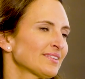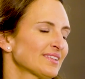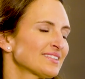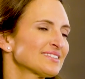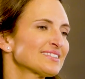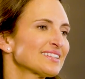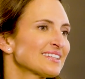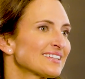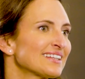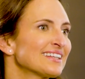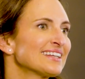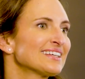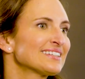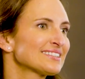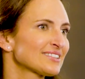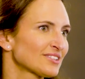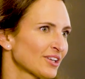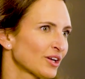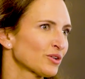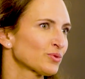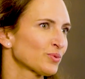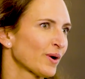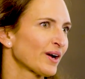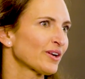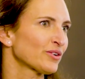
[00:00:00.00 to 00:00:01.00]
It's at least
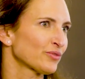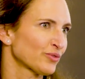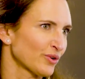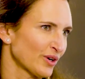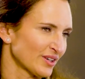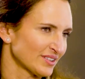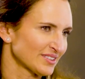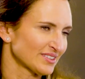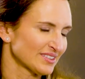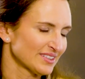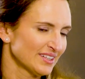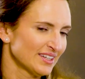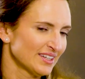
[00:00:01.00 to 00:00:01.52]
not right for us.